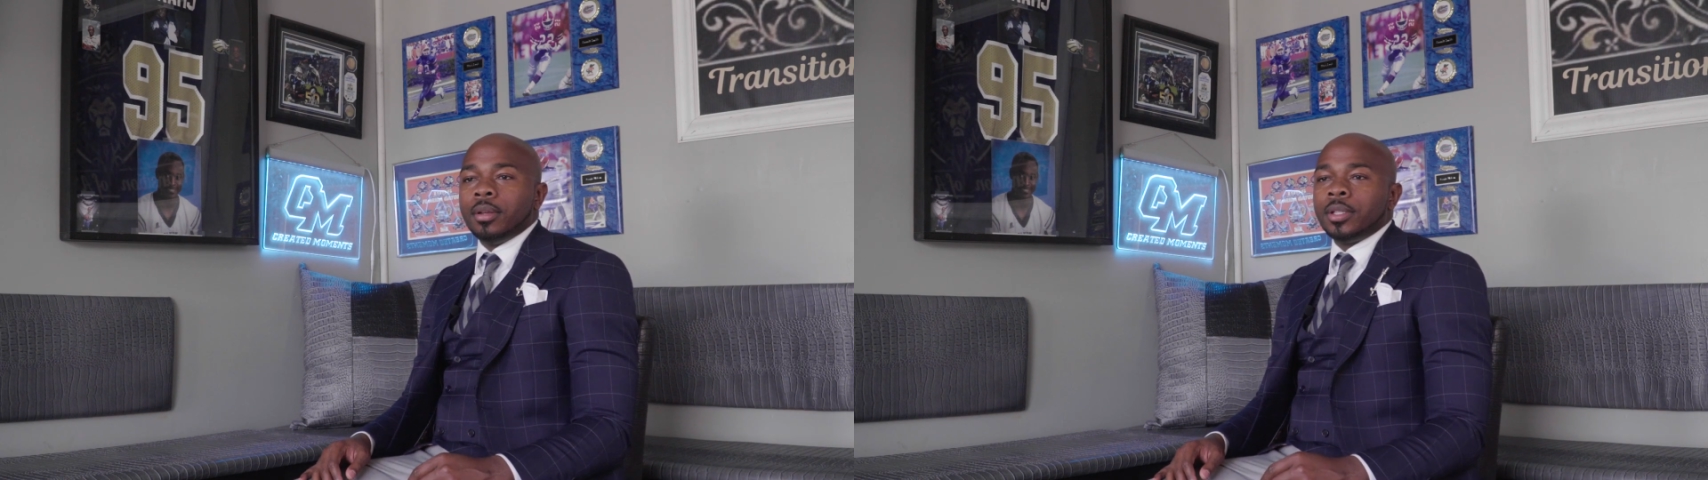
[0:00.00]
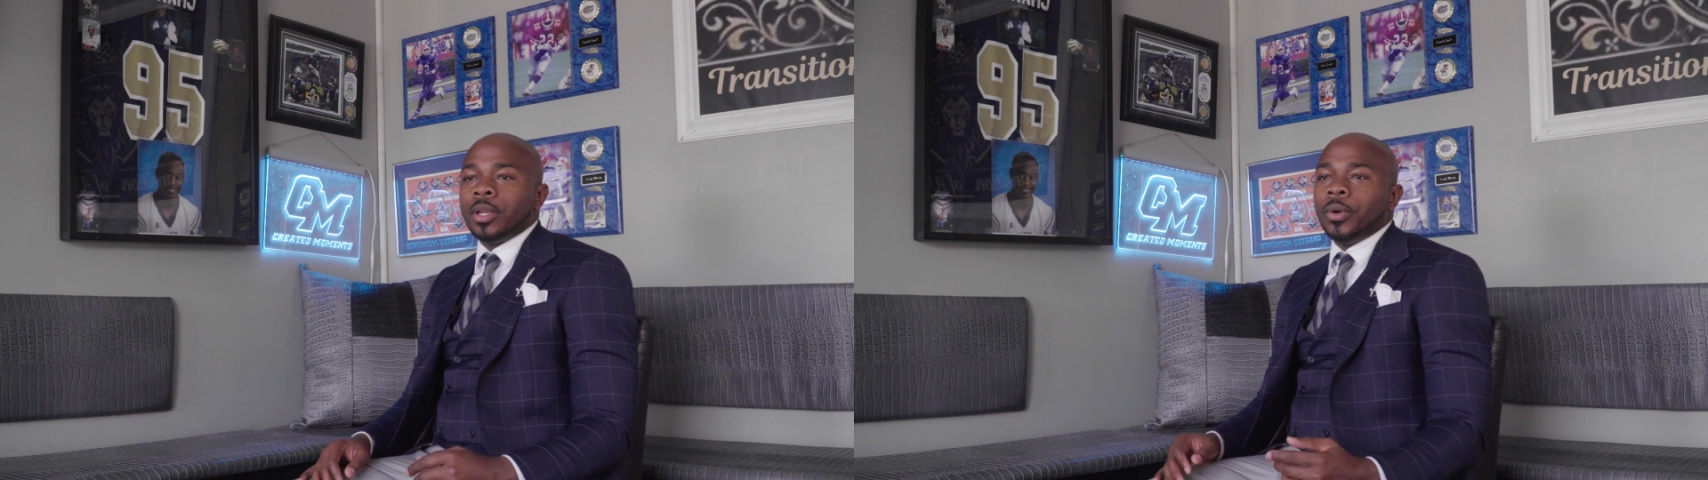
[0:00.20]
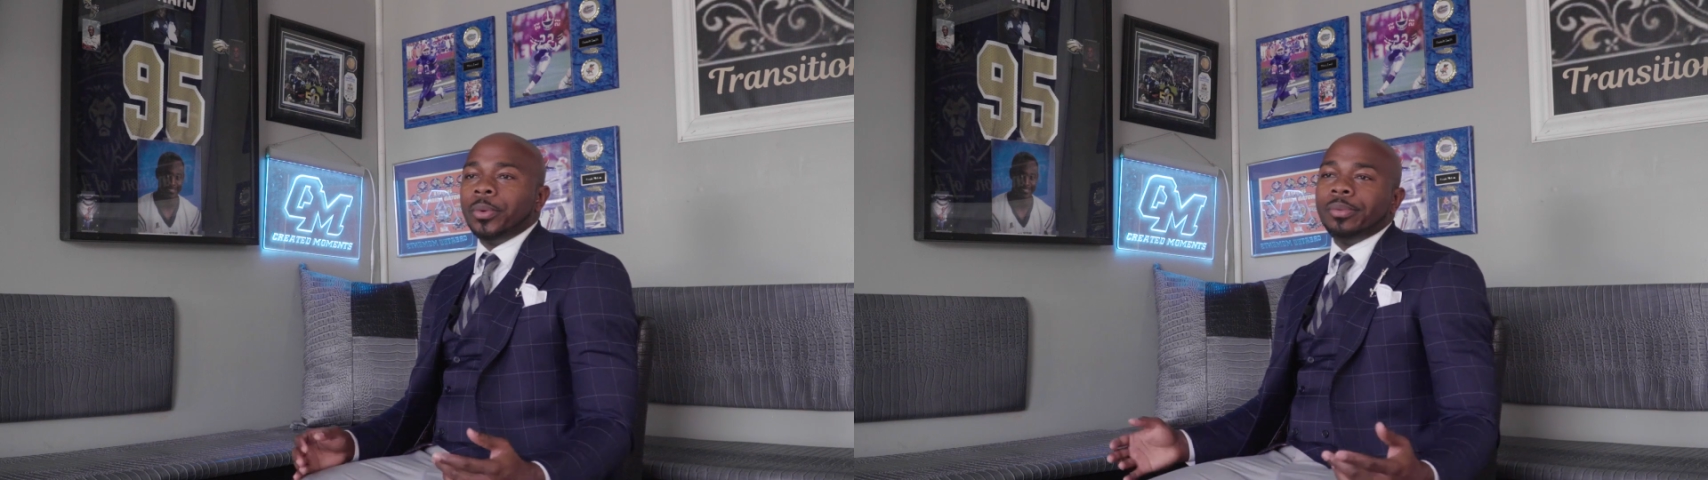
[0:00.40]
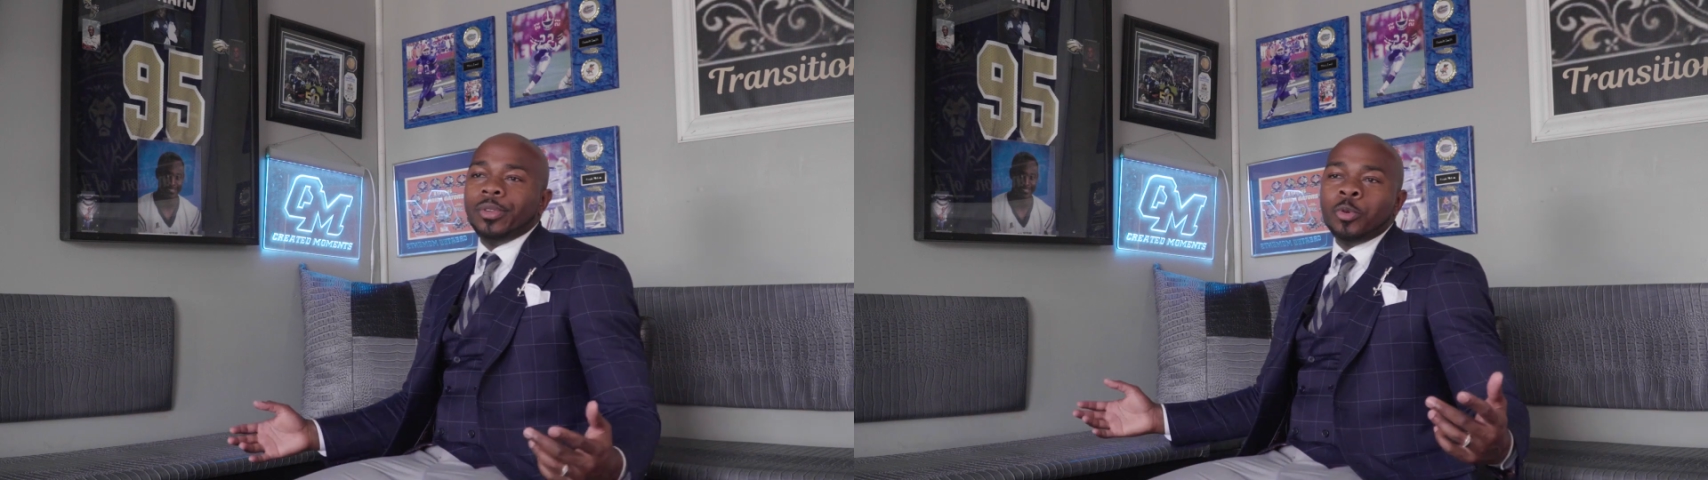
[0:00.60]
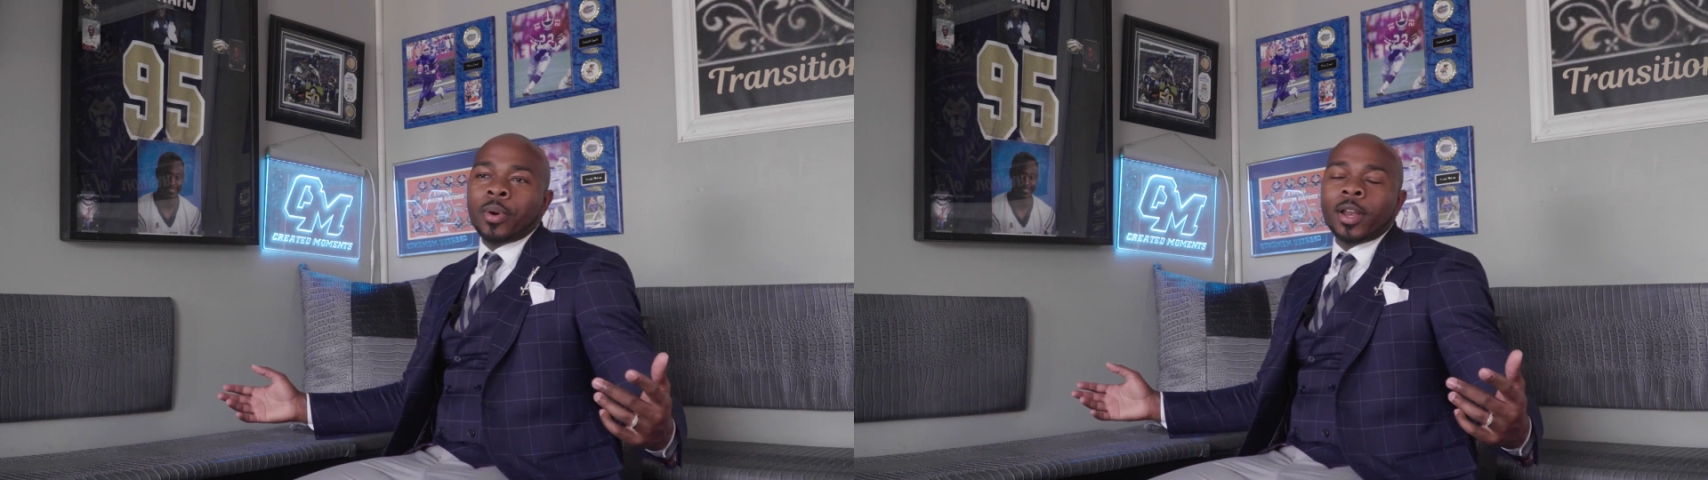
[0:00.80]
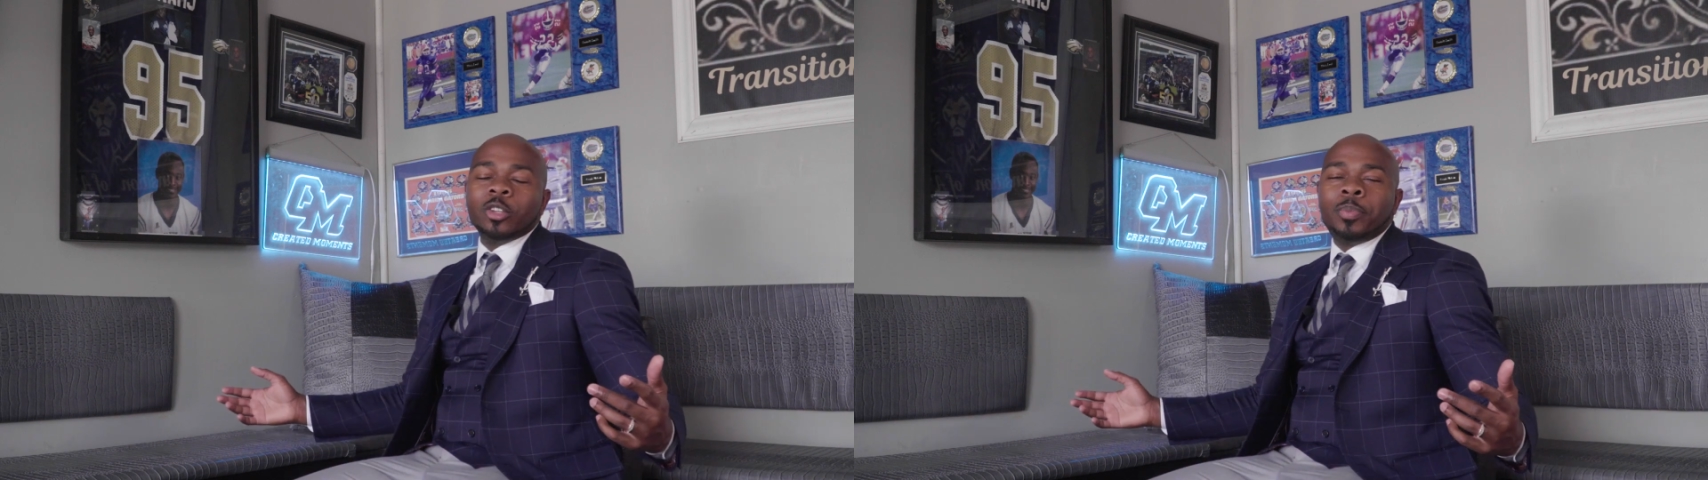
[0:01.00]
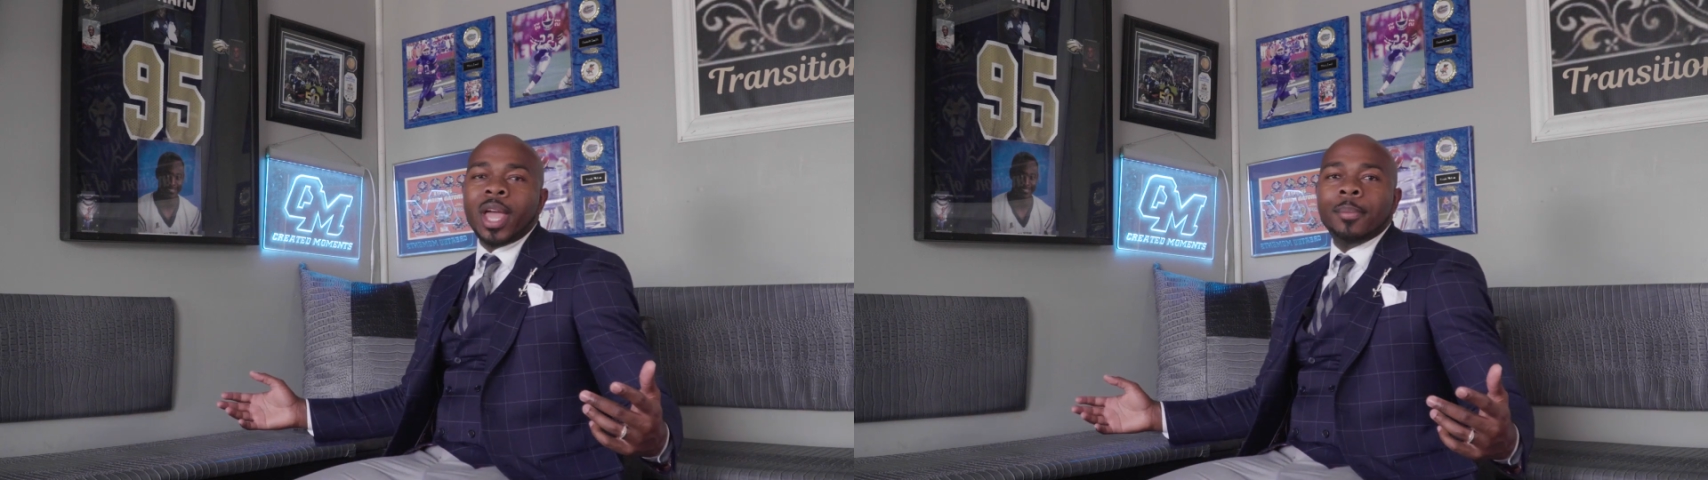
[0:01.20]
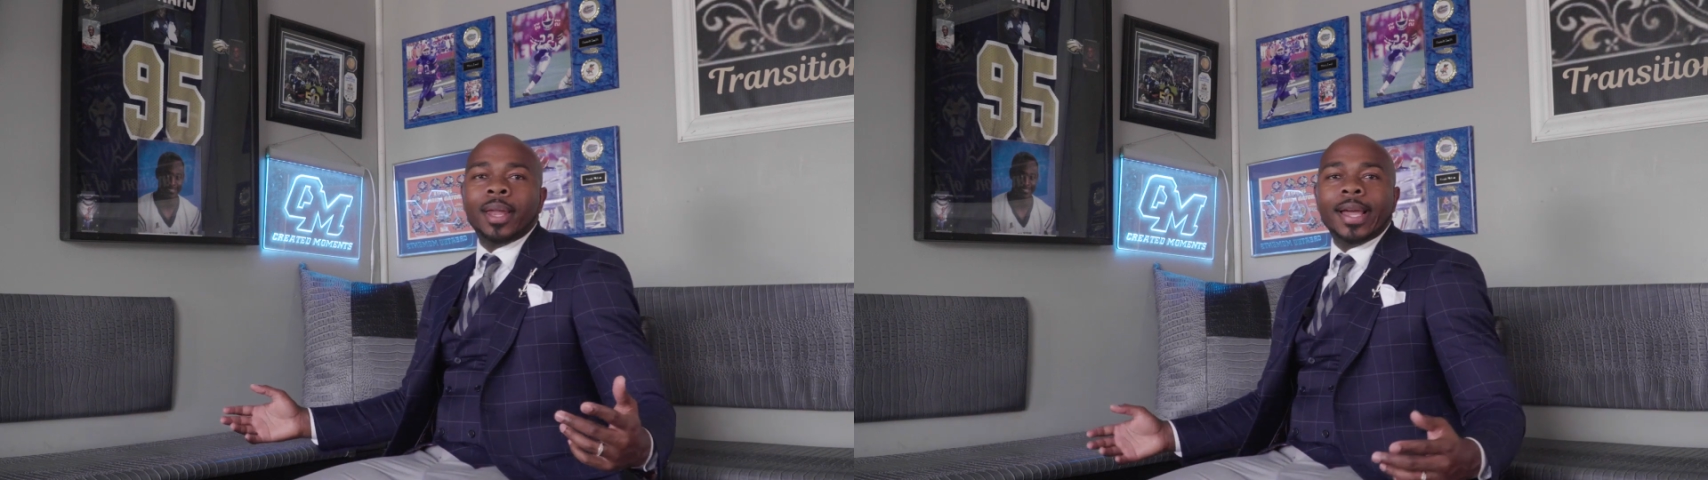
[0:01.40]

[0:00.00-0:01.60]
So you probably was paying me